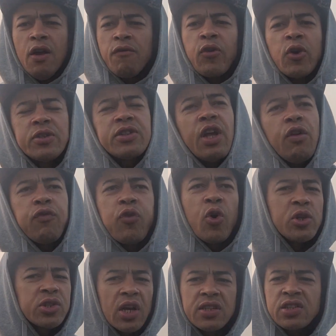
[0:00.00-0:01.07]
First thing
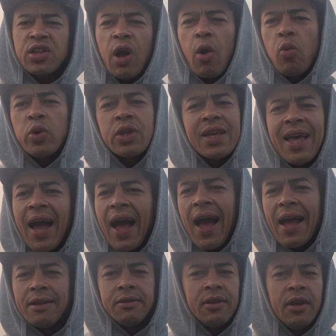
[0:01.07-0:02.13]
first, I start with God.